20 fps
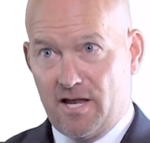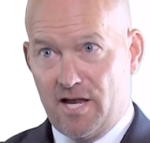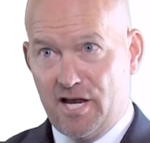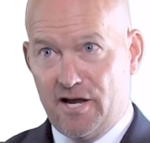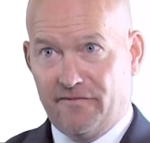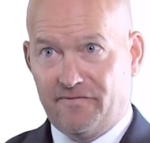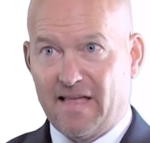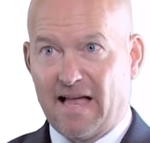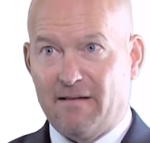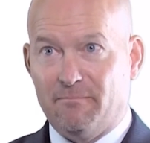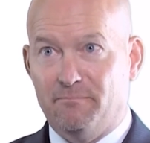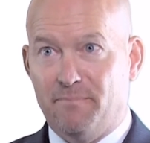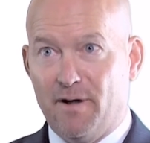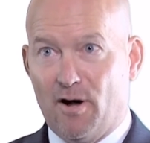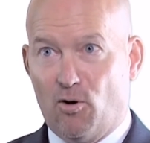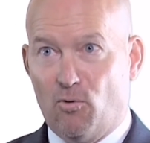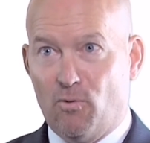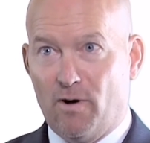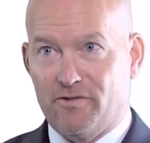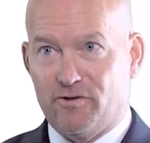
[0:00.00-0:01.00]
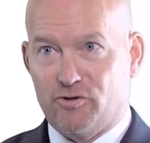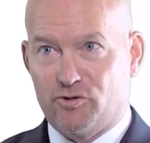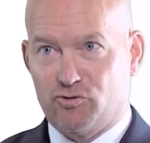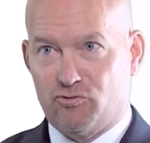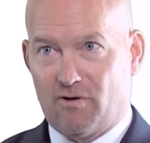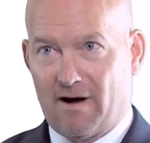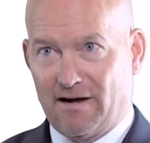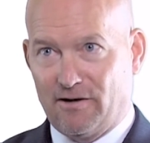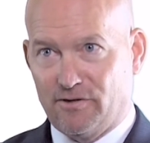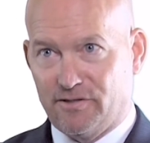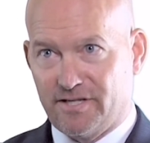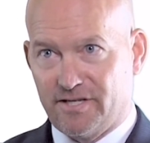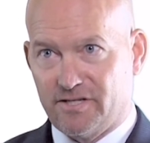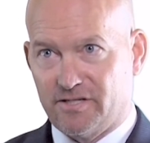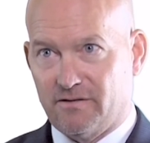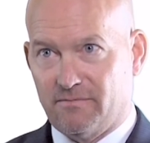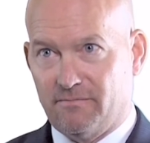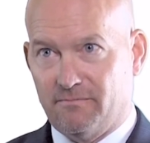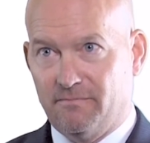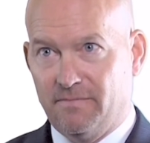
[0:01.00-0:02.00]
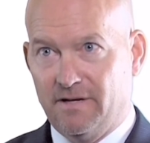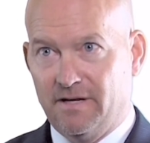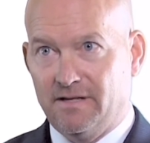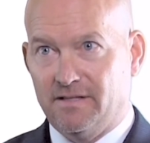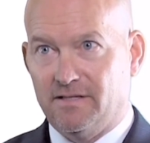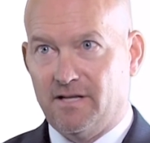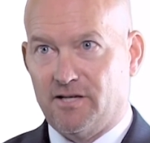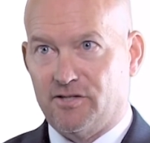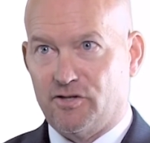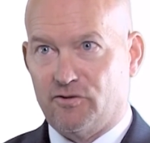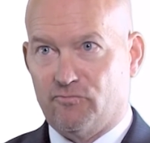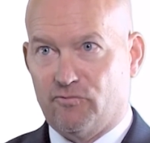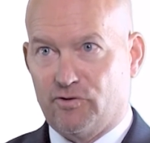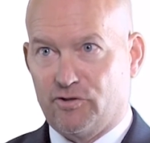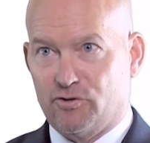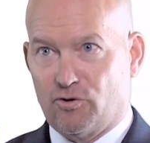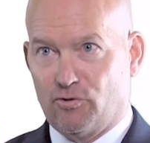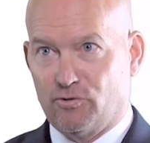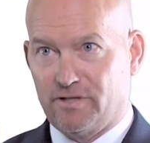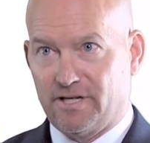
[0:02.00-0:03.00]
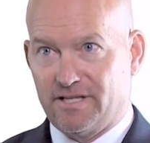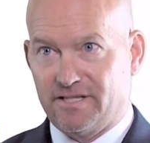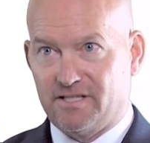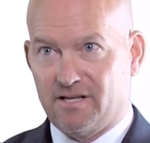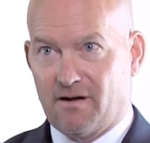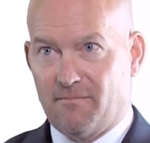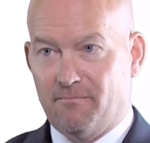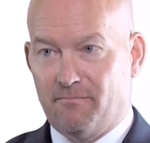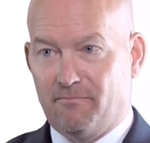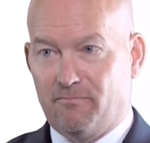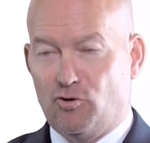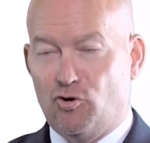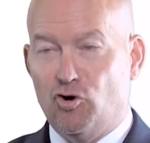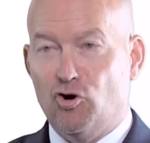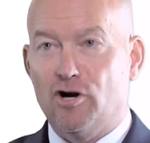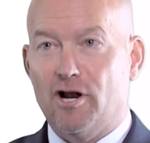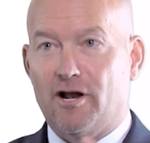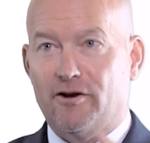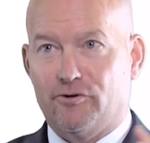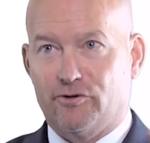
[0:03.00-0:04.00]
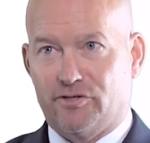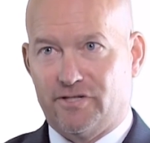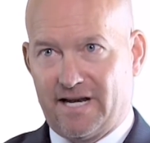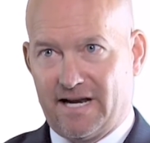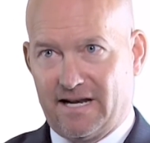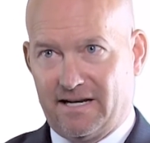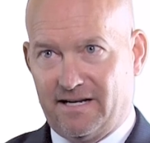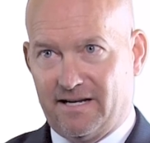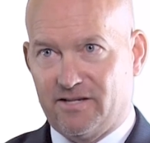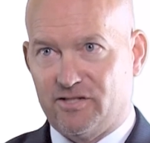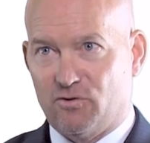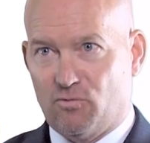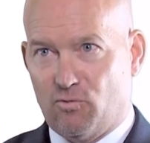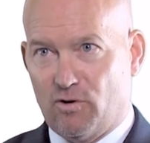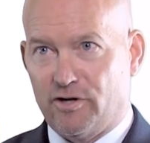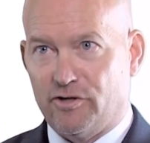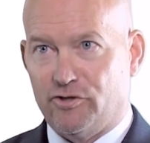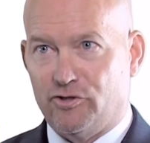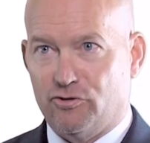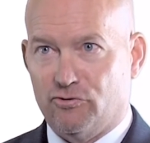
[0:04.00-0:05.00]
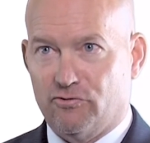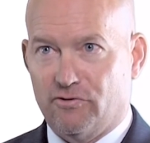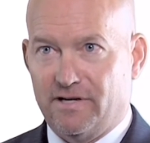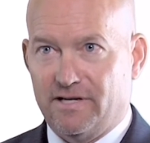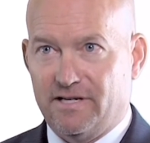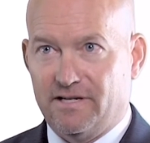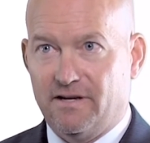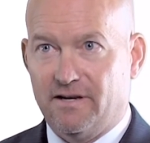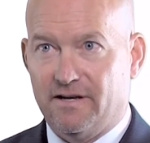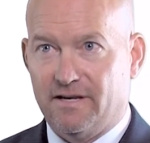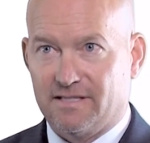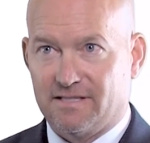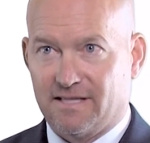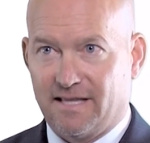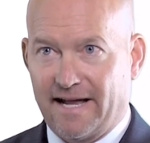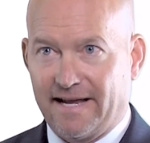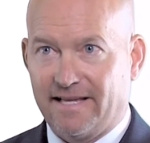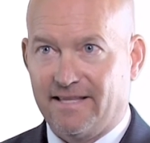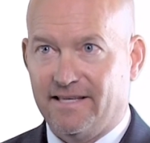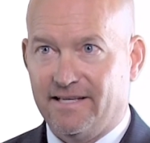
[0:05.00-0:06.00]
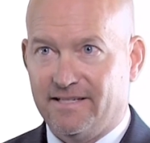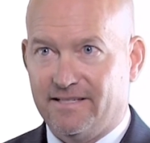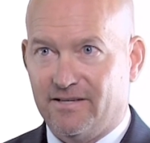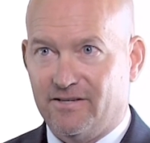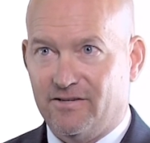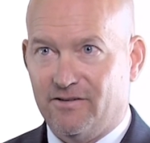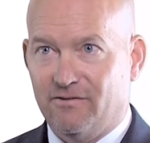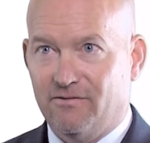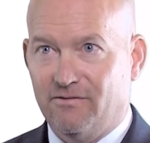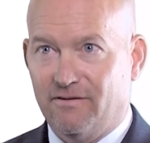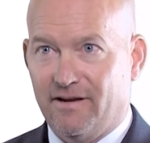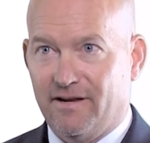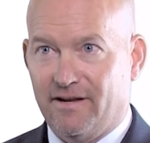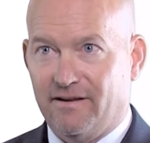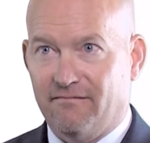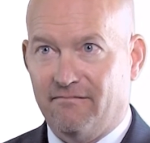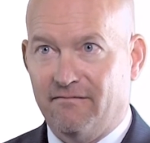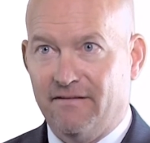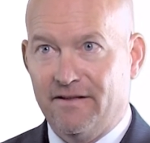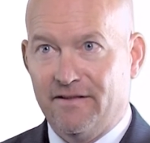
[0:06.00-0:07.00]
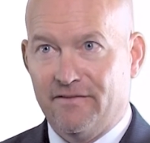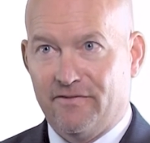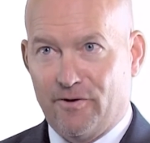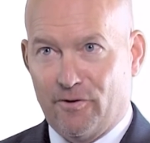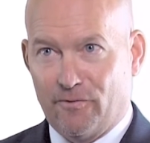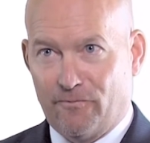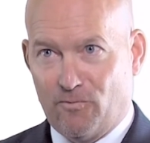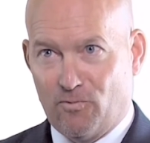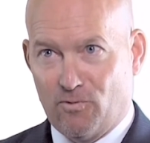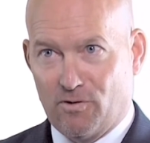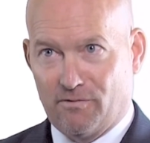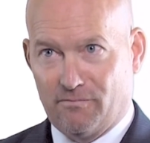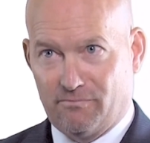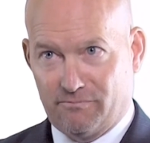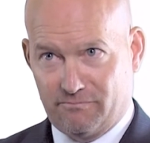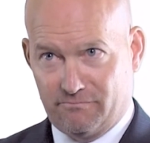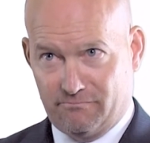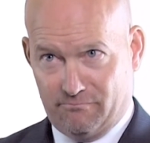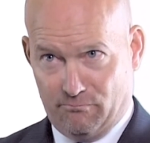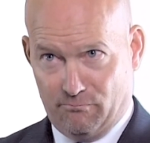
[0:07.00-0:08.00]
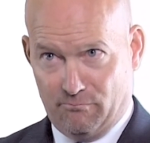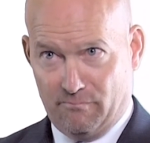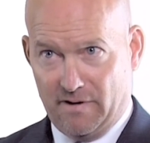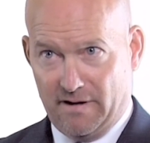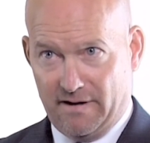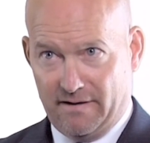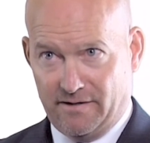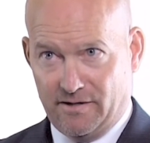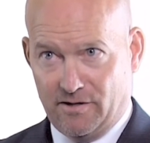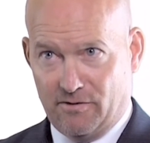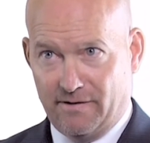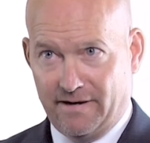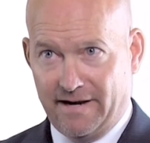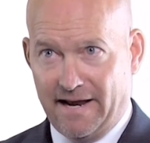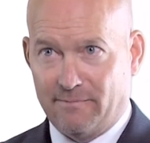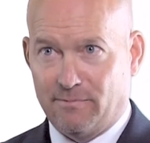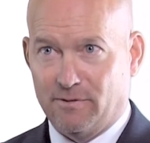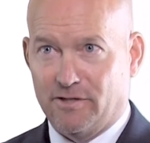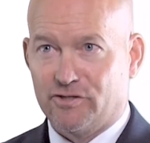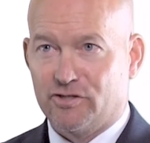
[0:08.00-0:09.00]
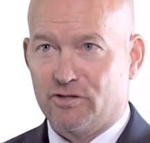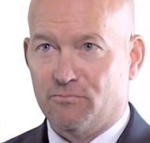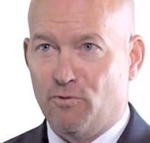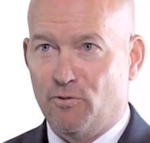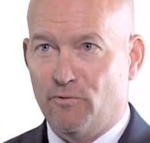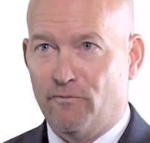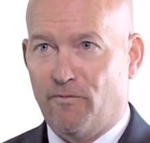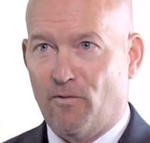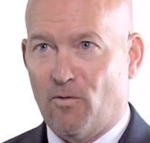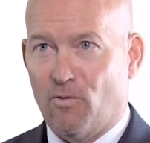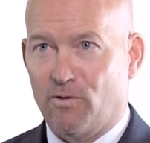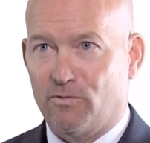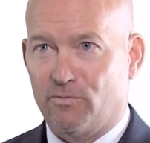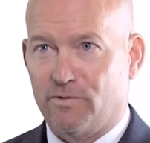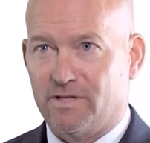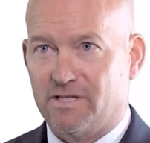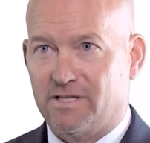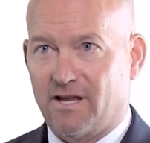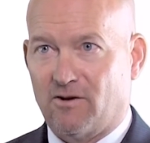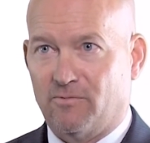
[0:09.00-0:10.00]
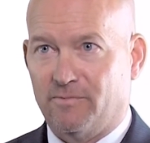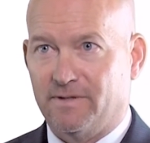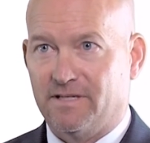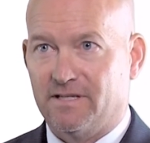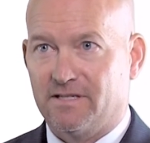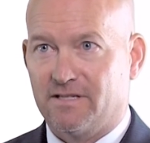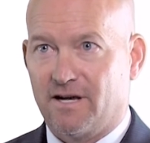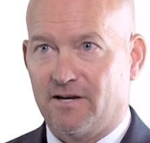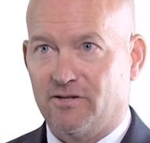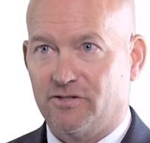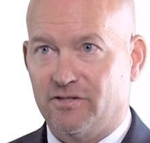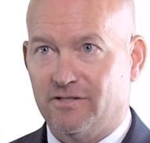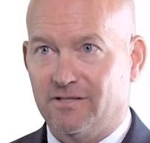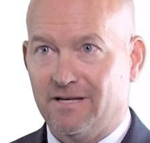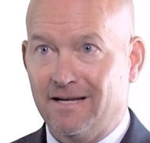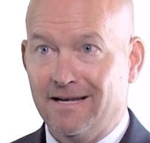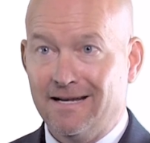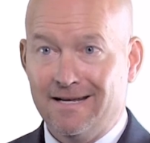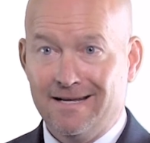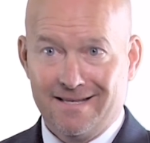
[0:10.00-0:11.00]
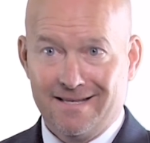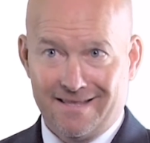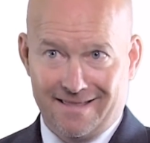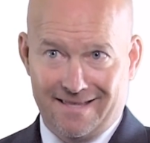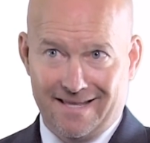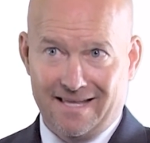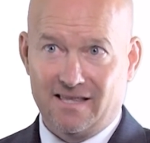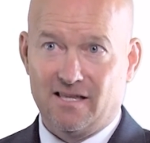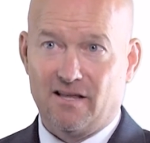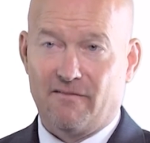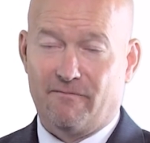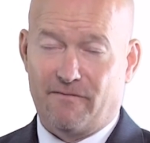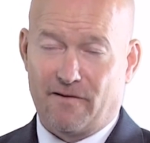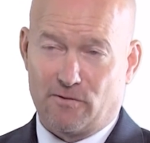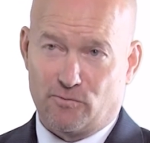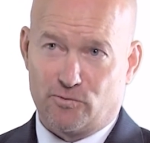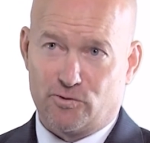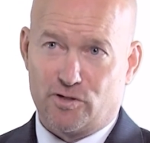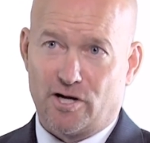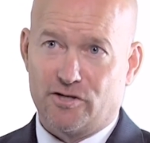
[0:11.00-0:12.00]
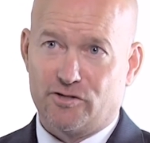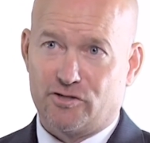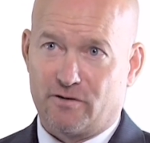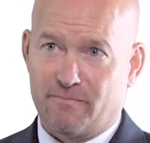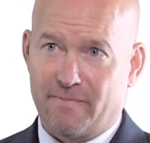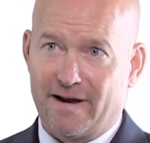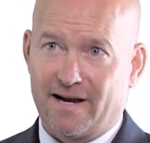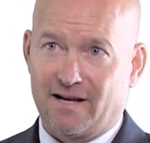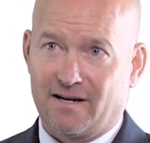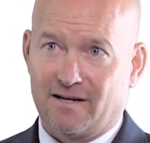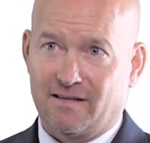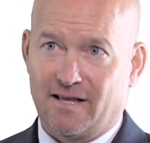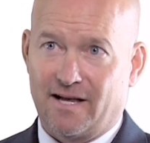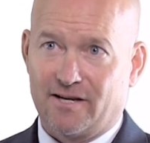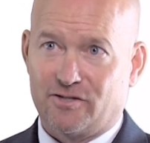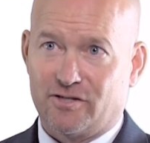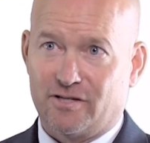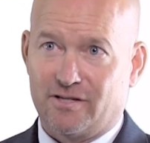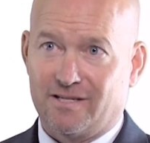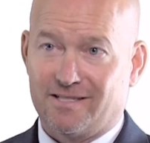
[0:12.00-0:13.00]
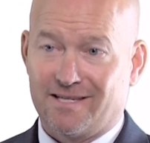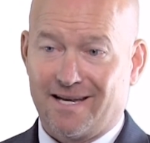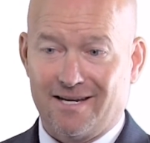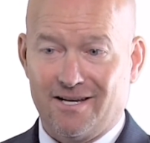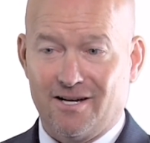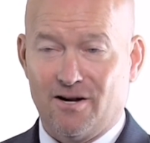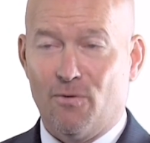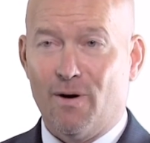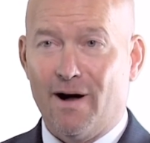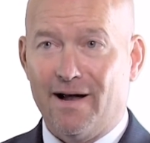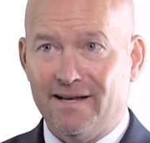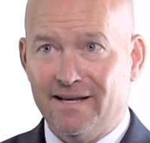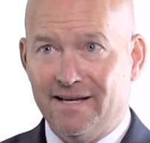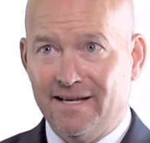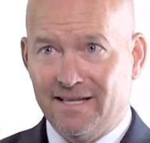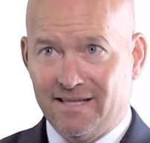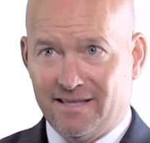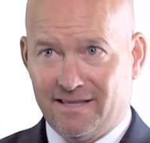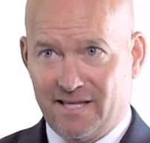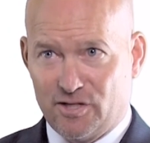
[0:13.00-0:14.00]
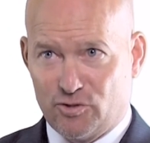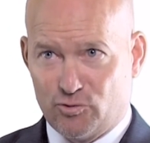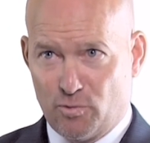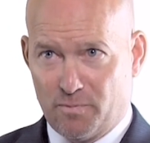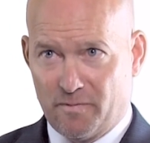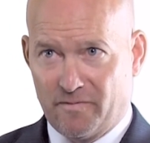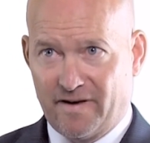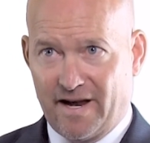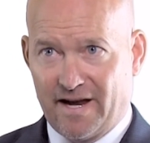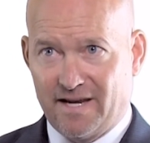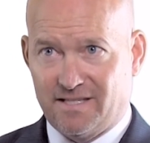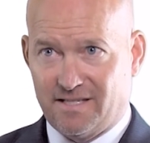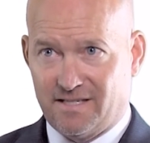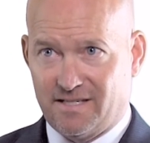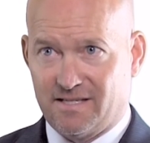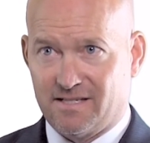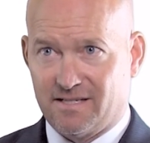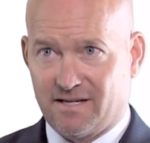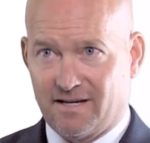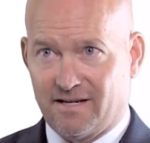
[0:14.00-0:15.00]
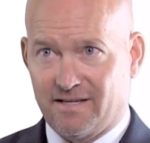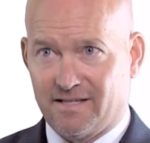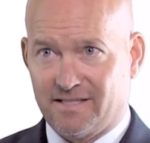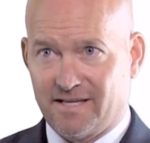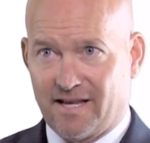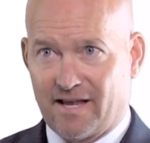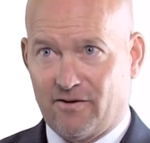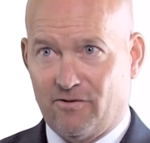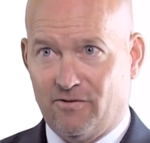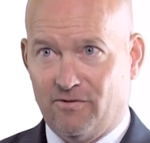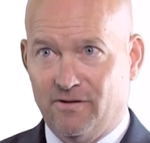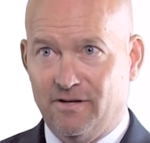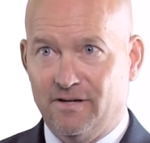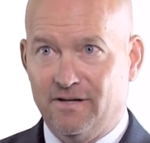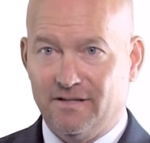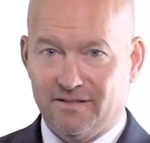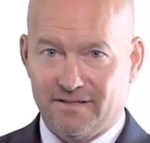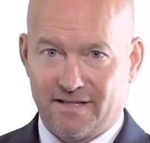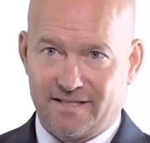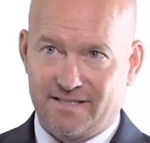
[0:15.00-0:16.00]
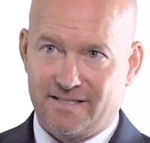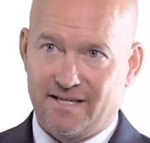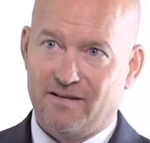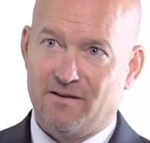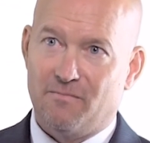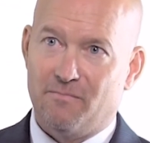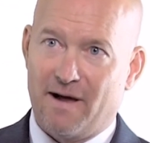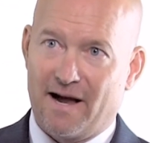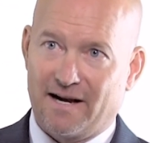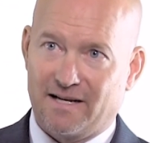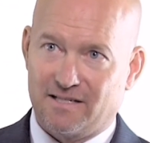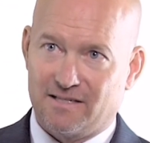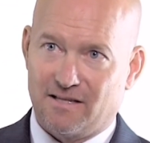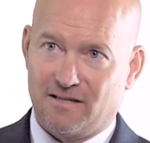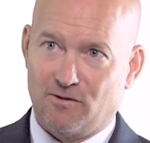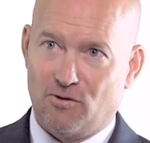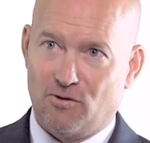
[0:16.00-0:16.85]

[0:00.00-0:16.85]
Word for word: if that bellwether trial system doesn't result in some good understanding as to what a jury is likely to do and therefore you know enable us to move forward with settlement discussions then the federal judge could make an election to say you know what this group of cases isn't going to settle let's send them back to the